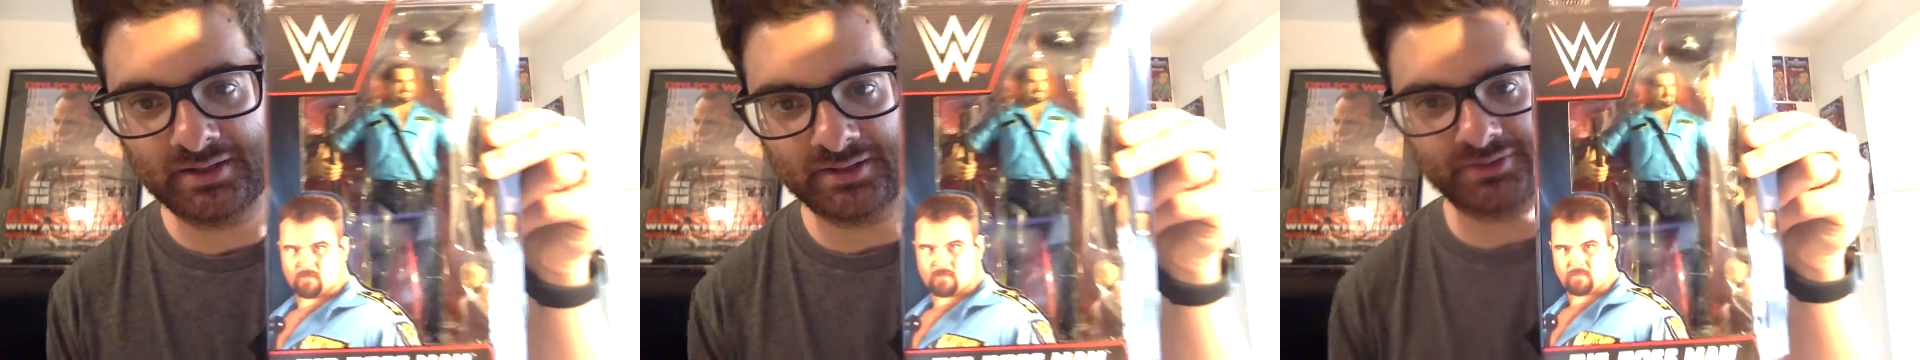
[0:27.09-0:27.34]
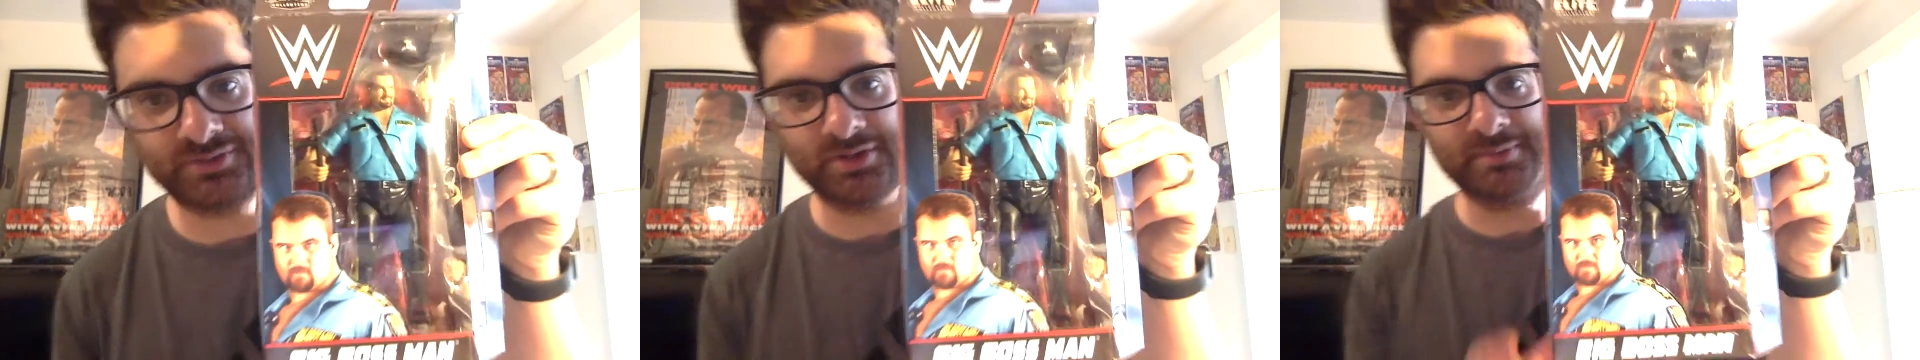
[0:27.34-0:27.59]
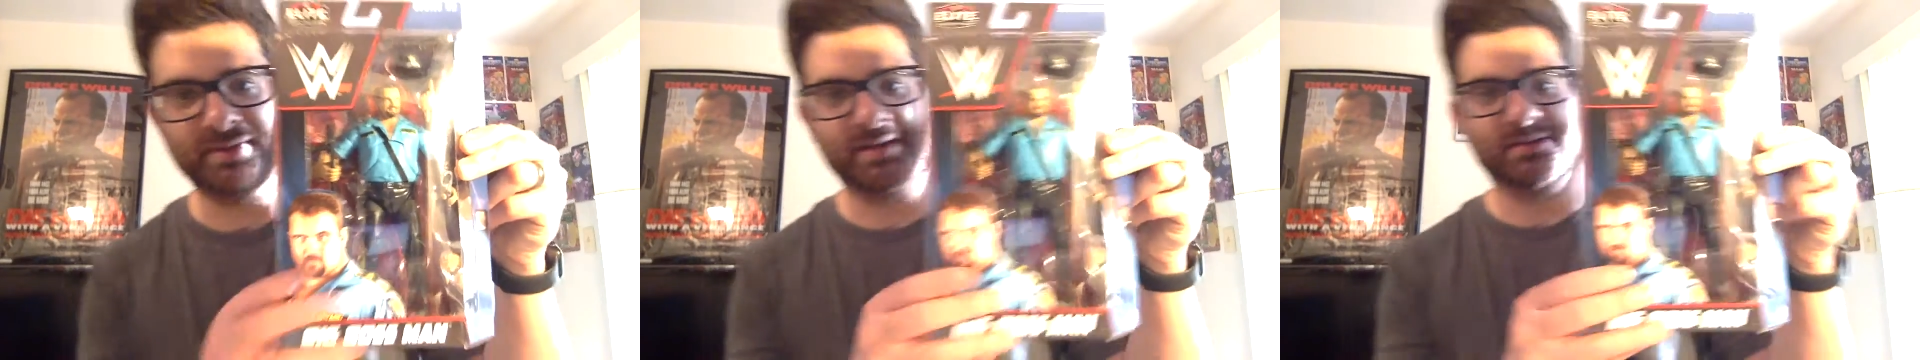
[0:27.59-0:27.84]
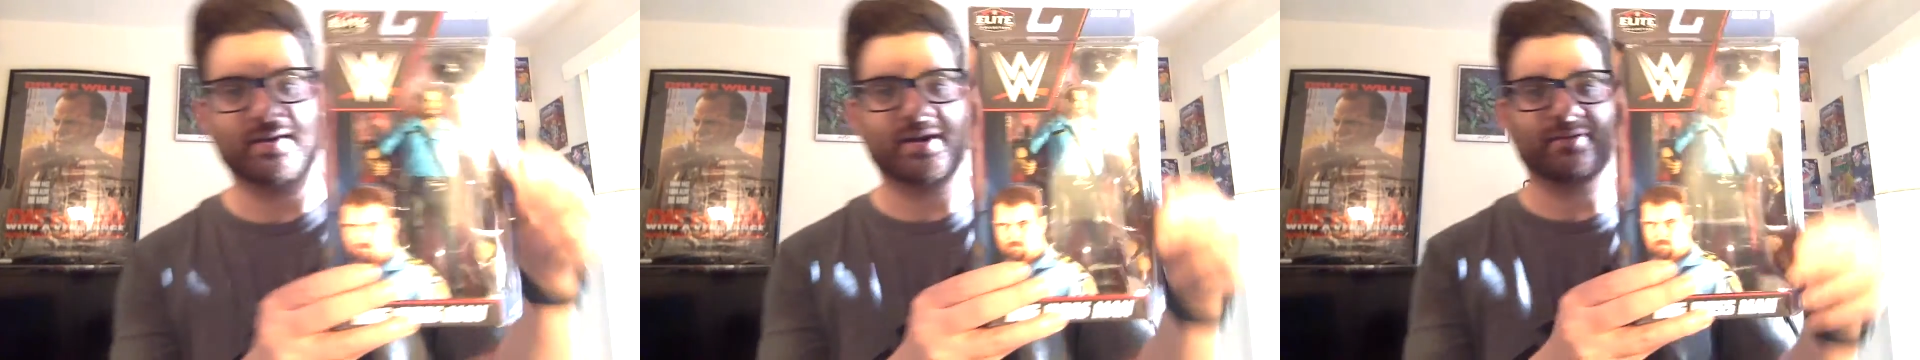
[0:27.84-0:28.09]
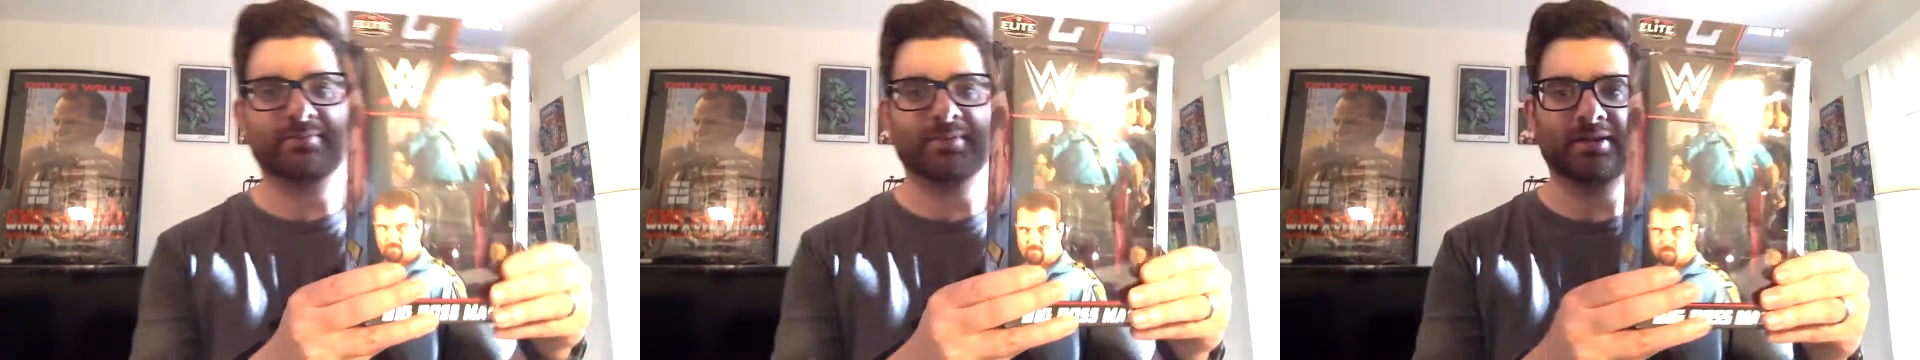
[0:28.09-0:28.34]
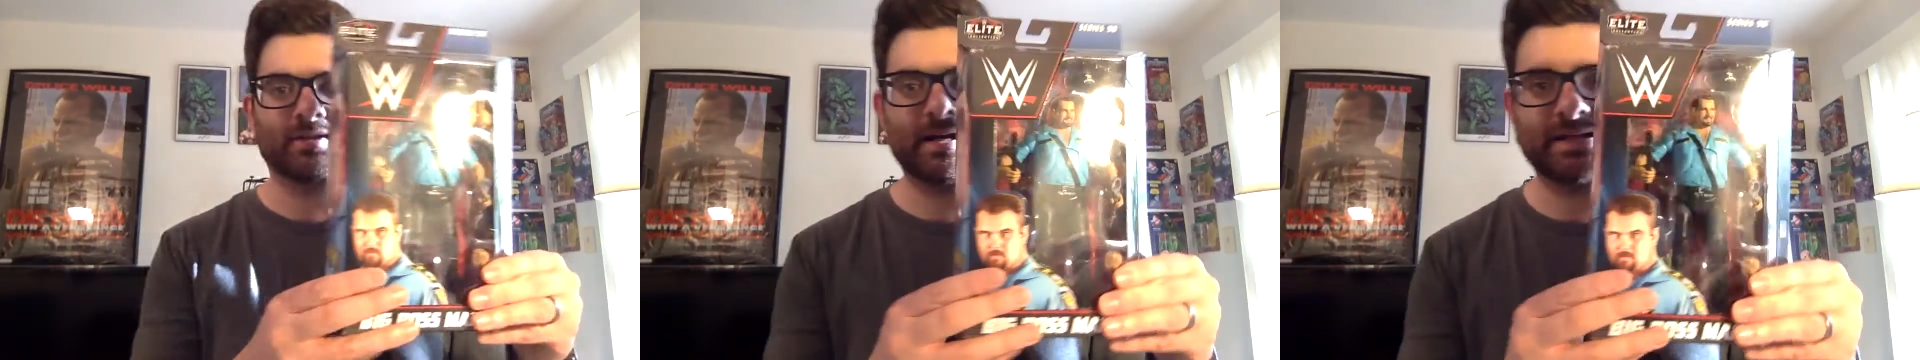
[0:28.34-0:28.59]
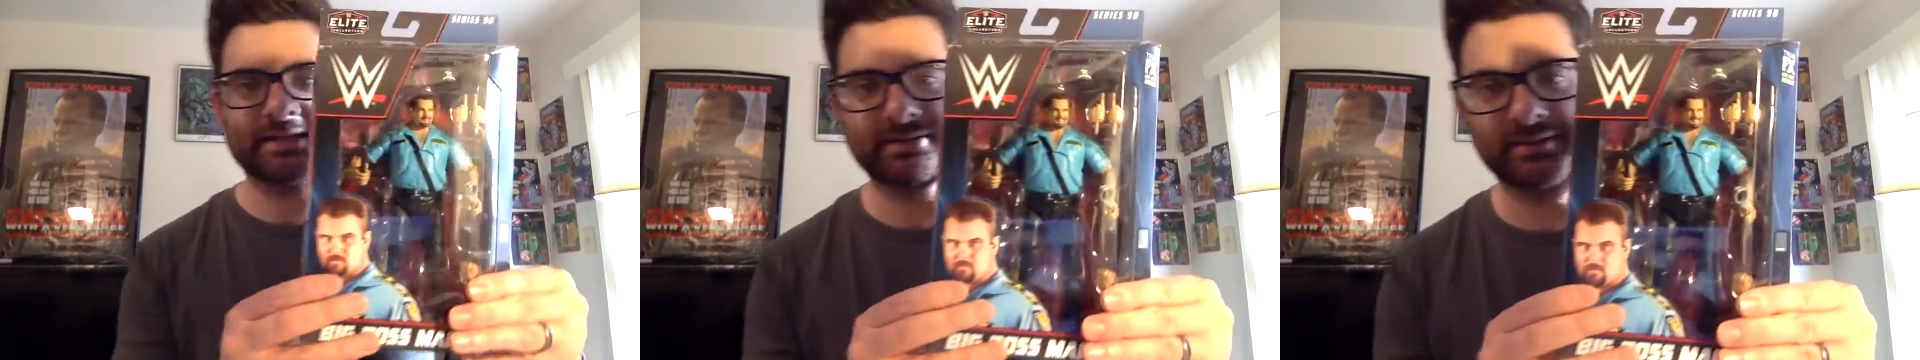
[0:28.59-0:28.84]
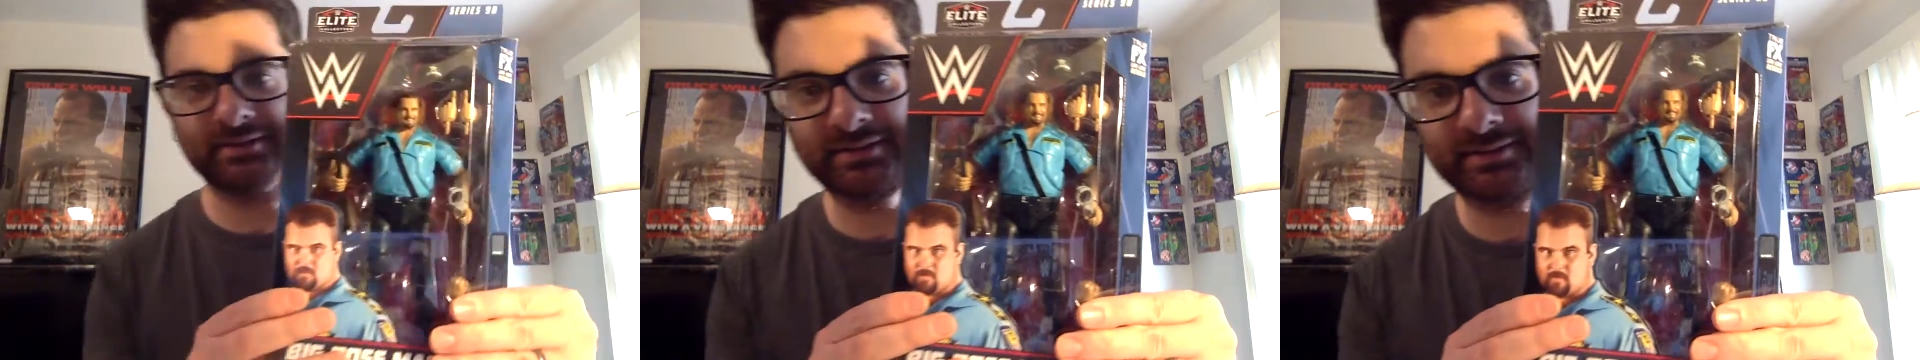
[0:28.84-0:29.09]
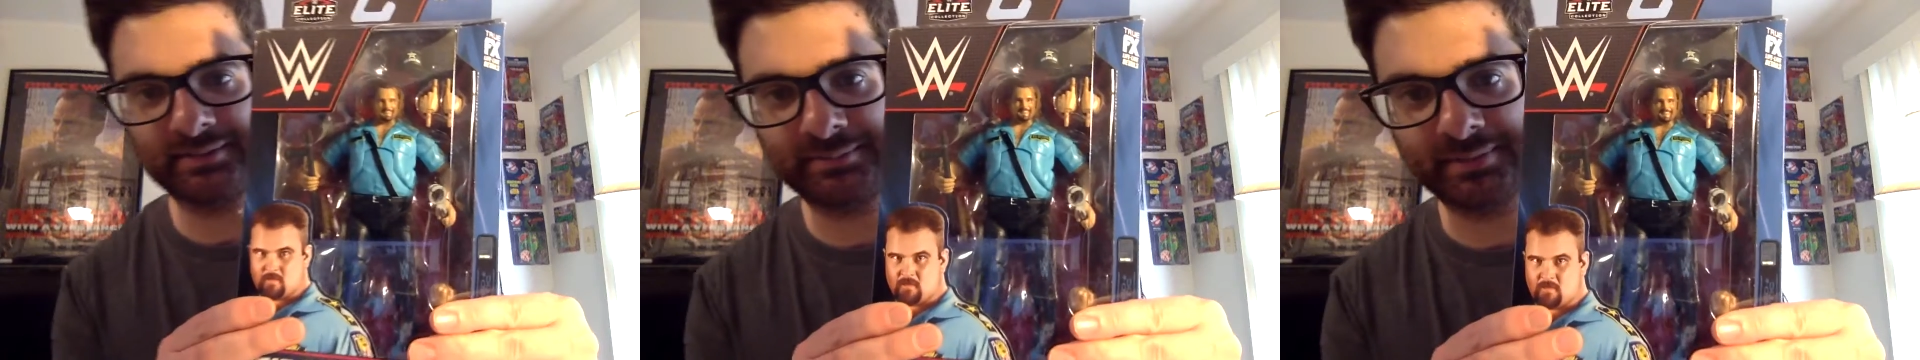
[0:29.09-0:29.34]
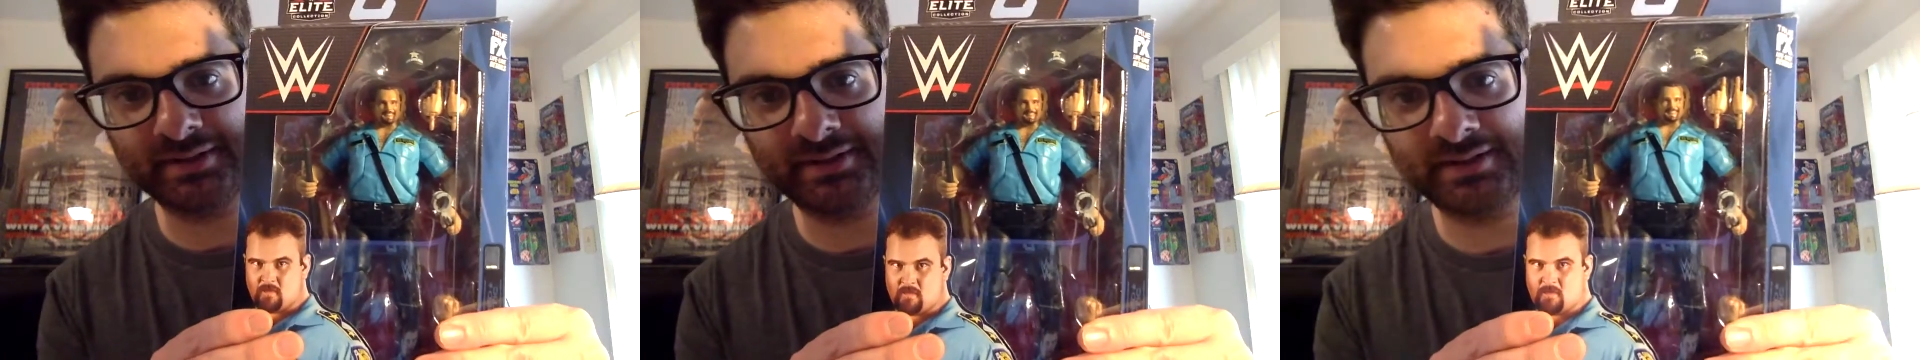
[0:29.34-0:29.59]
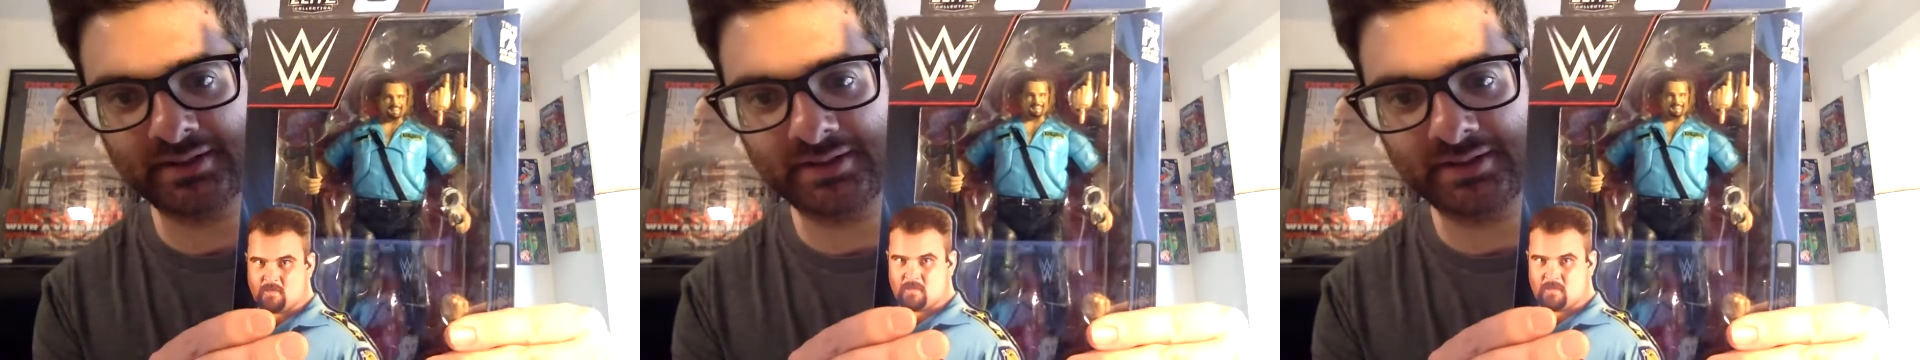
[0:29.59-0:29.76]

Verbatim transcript: sorry about the glare from the light, but